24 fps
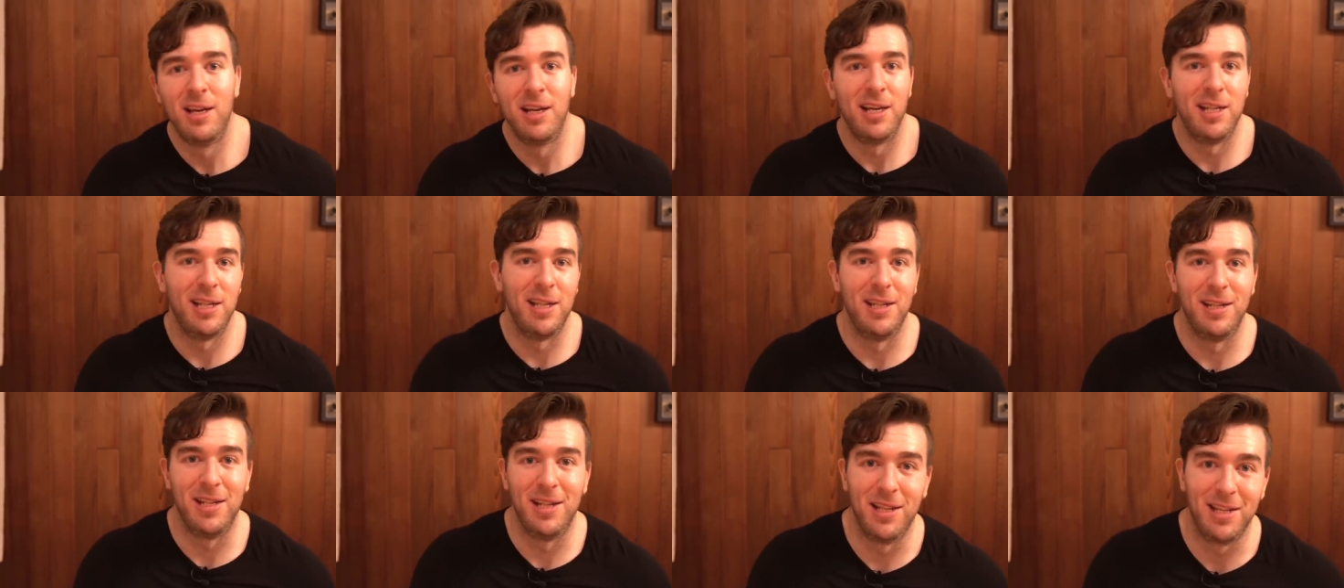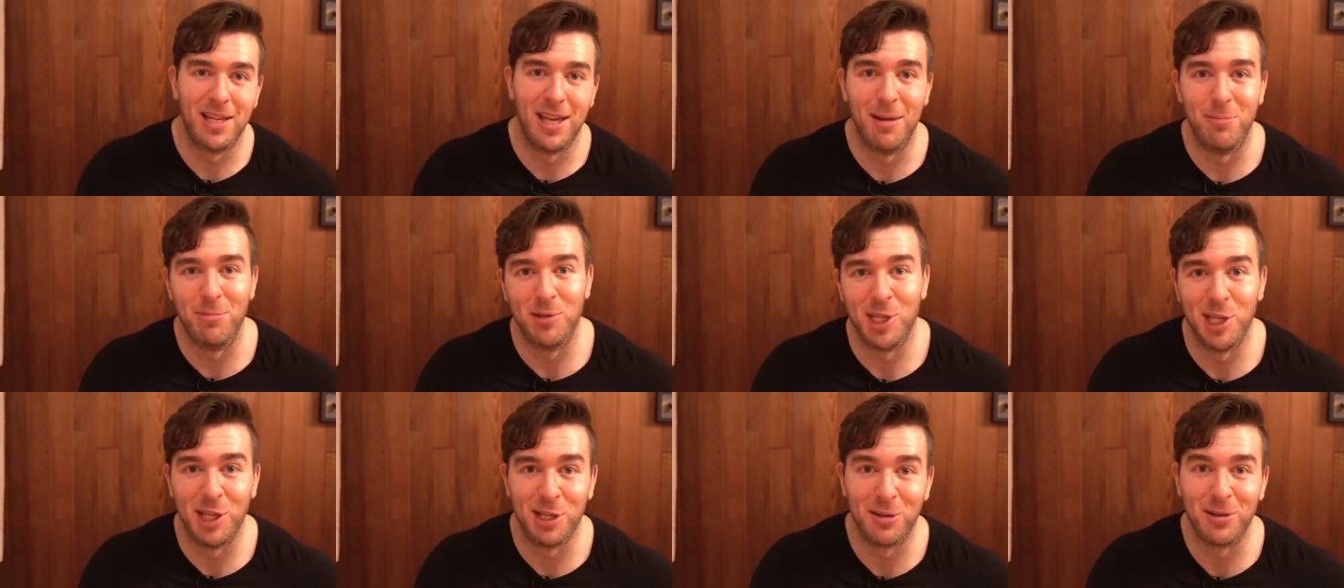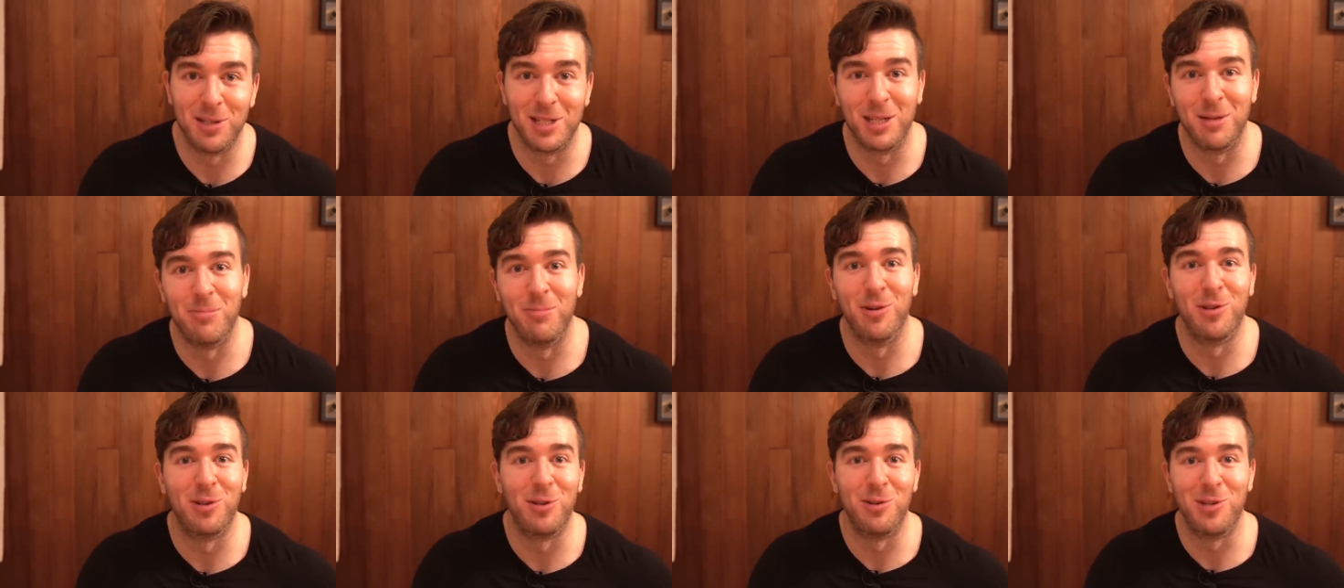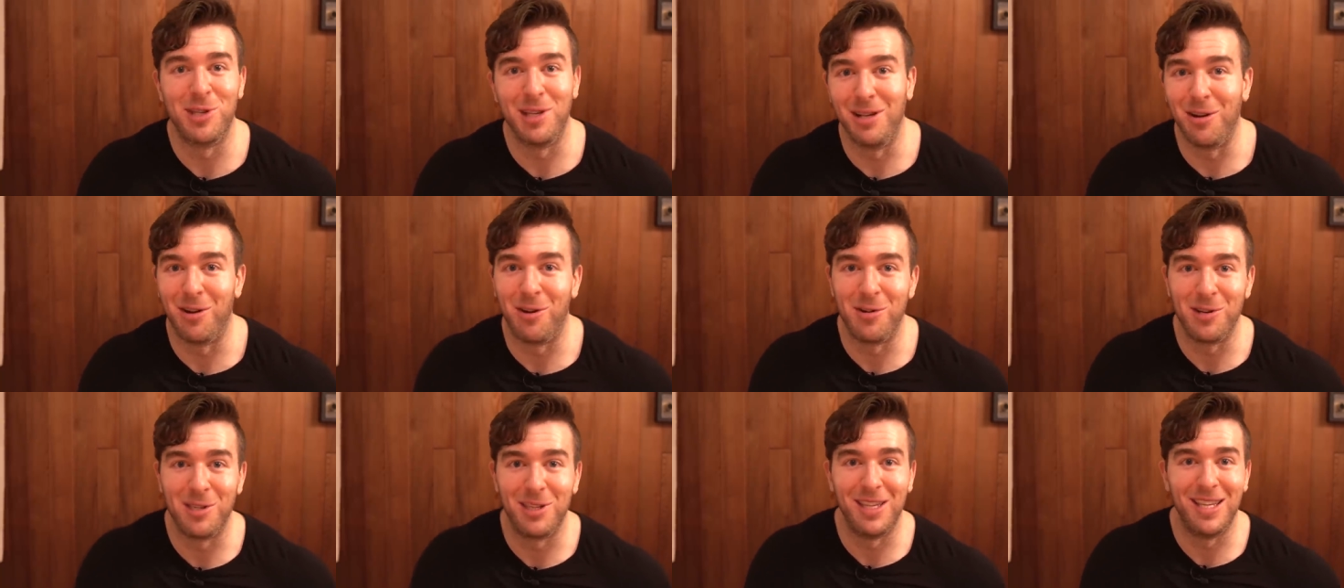and keep secrets about their T
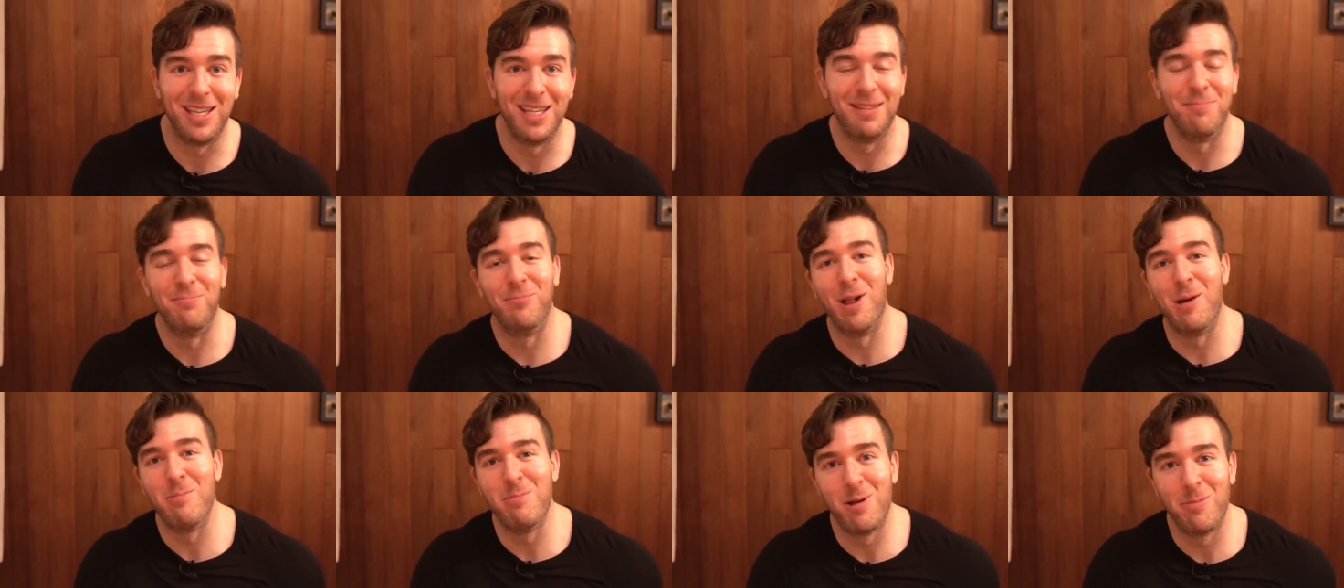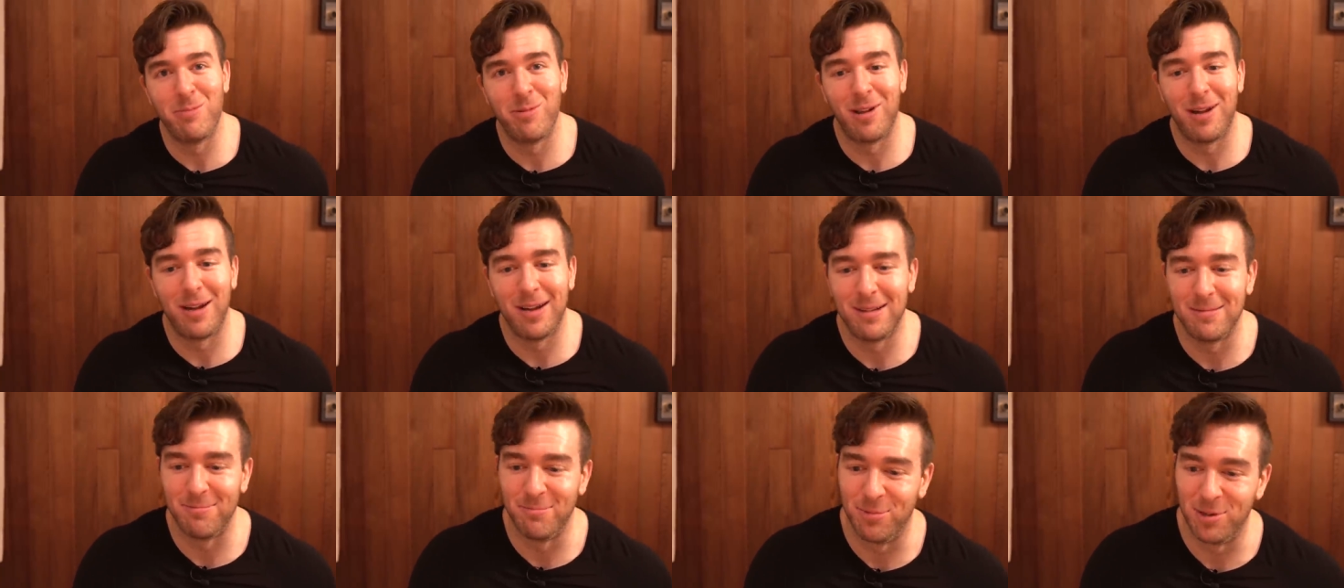R T and blah, blah, blah.